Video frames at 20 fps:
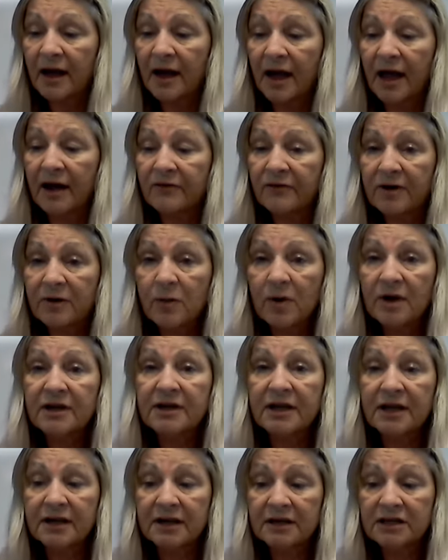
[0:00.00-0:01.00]
everyone
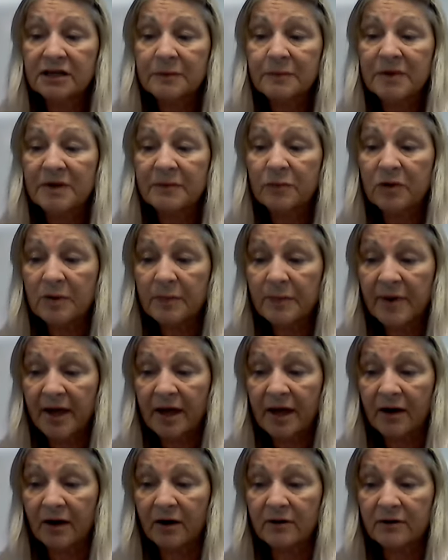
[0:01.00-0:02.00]
needed to be
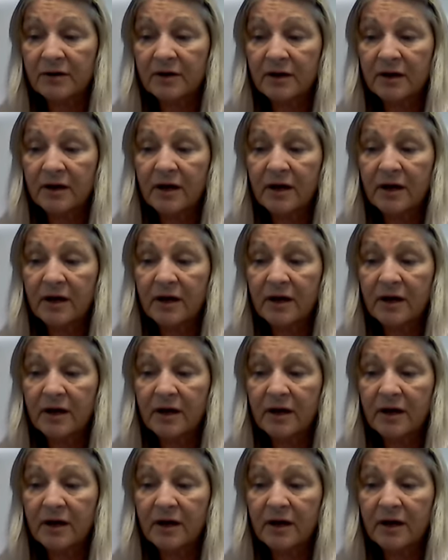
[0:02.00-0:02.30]
prepared